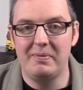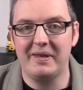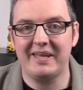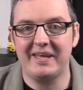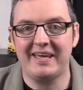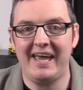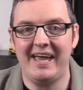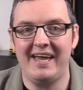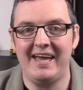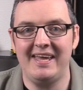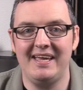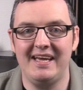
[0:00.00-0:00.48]

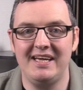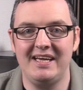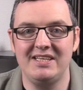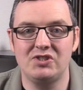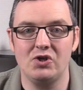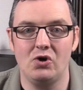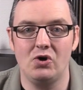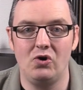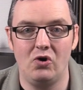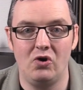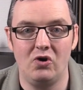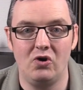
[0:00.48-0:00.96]
But again,
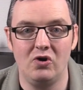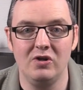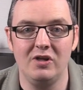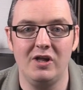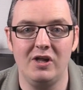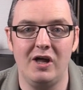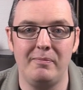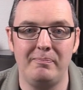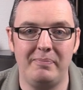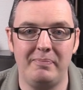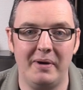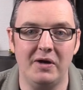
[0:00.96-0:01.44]
it's
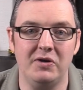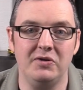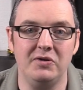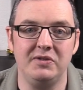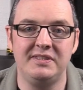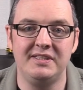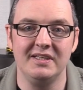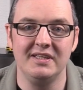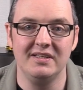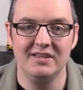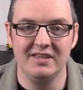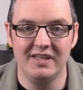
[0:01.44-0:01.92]
all
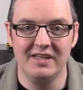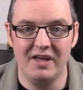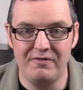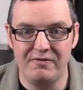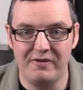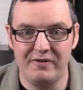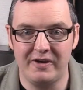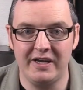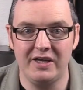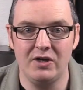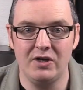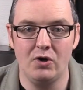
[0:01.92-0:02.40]
about
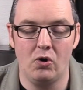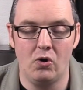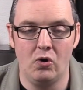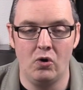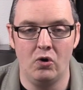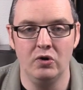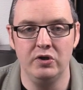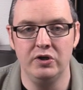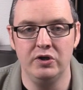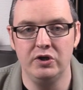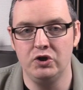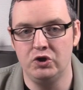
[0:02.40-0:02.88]
delivering
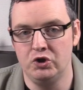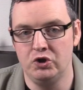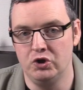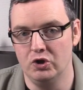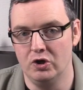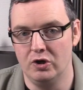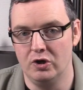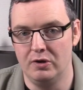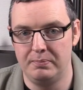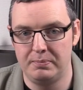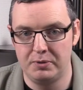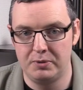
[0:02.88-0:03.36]
on
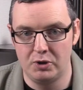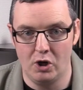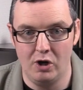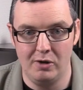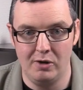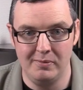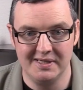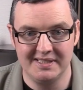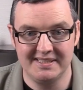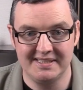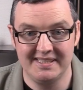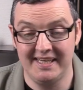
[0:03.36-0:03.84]
your
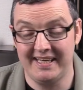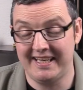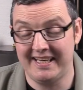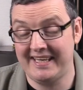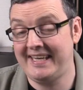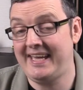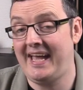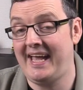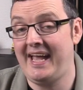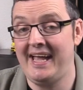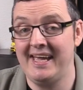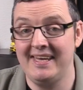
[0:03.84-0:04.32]
promise. And
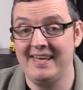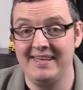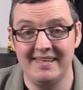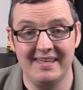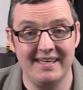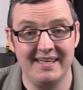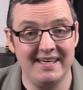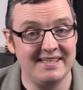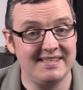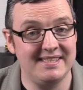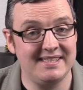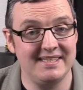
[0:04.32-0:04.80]
again,
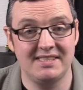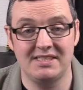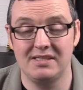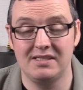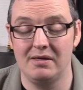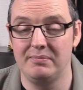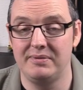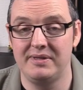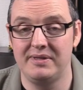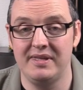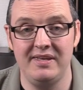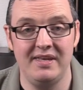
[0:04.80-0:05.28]
this is
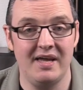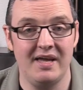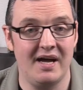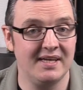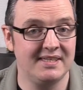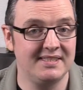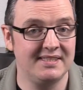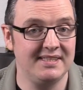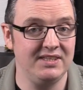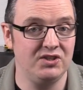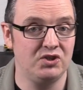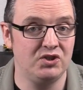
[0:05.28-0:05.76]
something
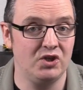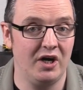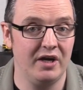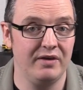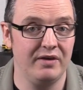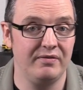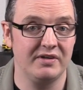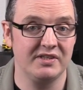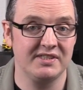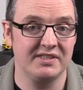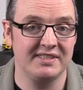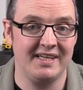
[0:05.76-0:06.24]
that I see
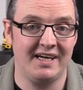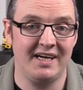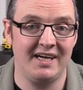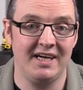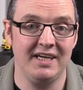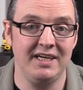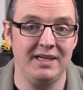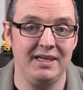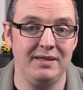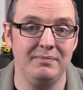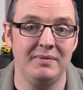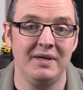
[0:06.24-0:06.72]
drivers
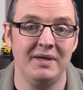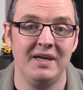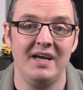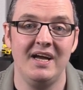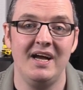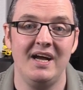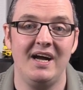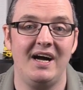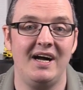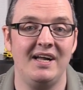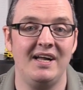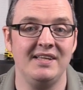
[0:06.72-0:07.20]
time
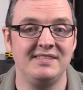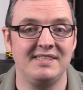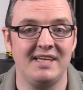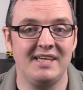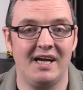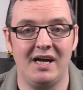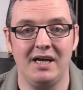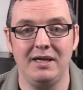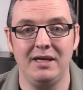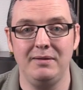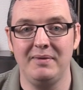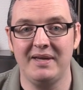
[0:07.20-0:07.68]
and
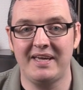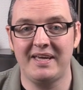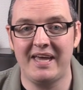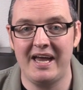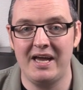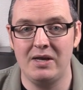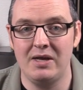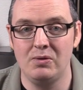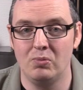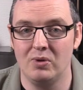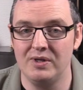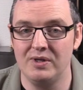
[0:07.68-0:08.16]
time
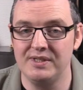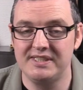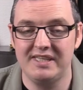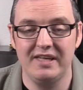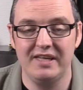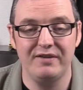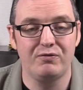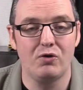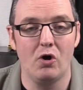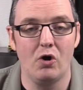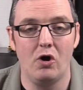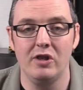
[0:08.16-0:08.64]
again.
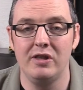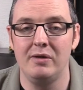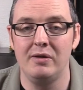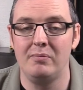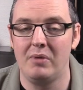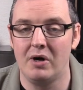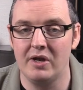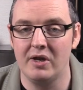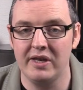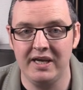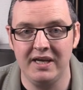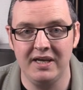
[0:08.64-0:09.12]
Once they've got
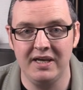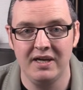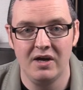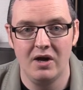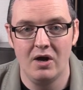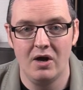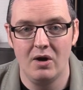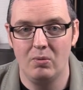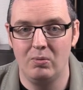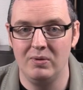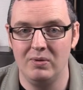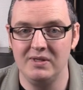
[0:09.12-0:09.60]
the money,
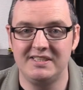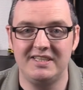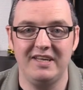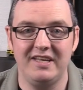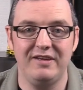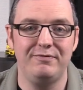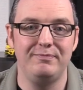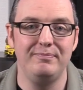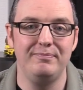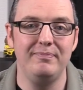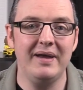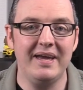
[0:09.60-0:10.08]
once
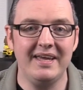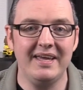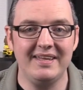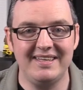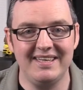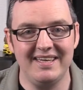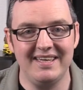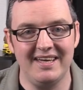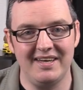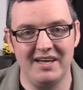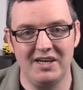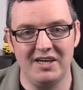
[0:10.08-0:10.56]
they've
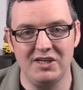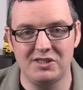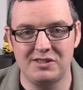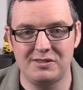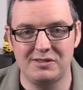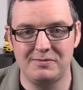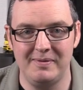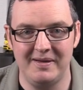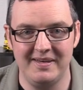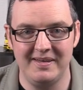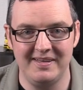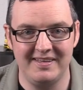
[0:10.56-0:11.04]
made the
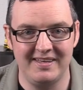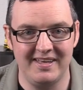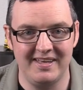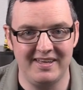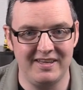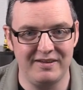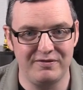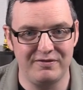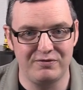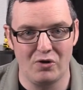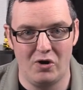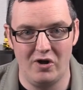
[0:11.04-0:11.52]
announcement
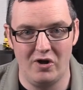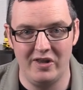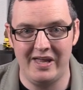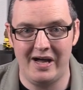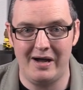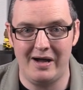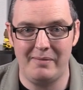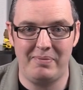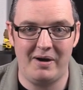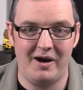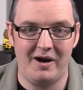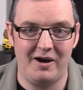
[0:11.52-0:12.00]
that they've got
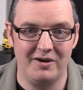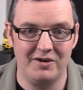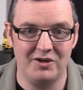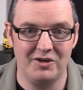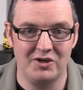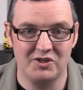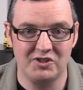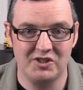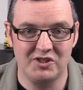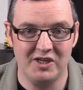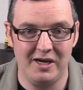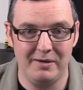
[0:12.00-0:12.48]
that
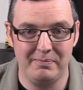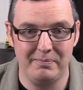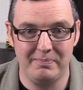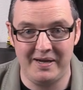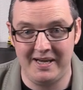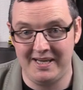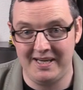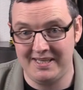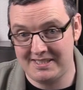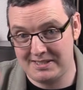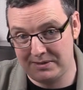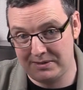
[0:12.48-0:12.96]

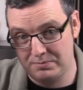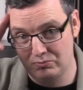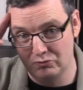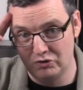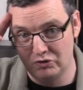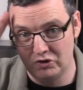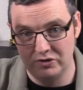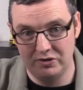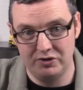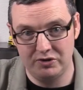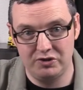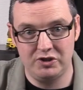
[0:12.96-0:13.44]
partnership, it's
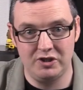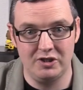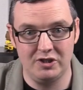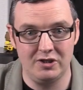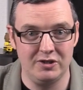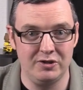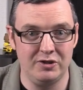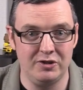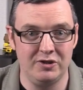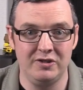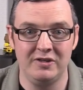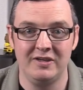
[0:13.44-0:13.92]

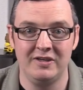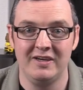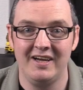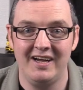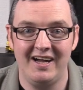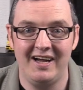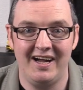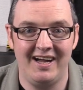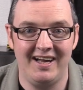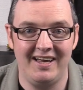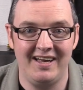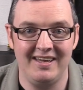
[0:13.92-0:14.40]
toodaloo,
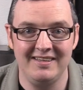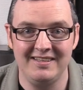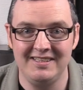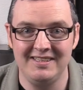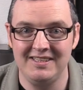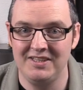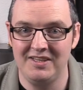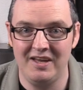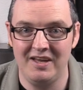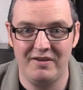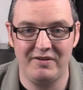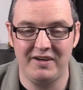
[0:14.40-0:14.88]

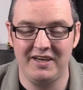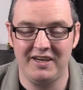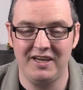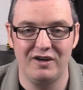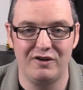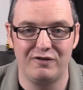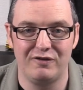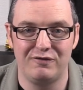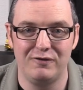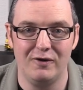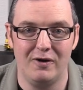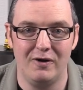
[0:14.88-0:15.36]
and you never
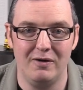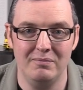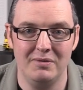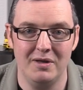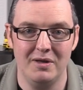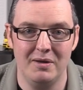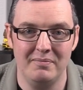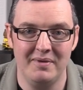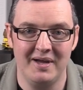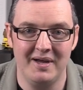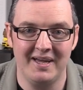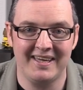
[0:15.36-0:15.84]
hear
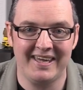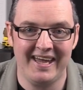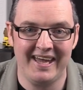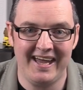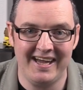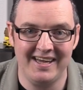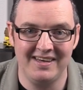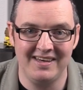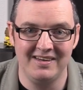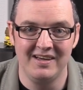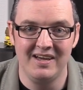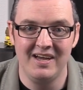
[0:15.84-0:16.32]
from them
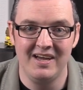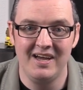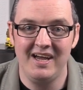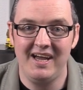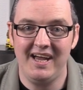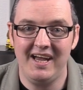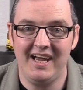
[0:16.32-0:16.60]
again.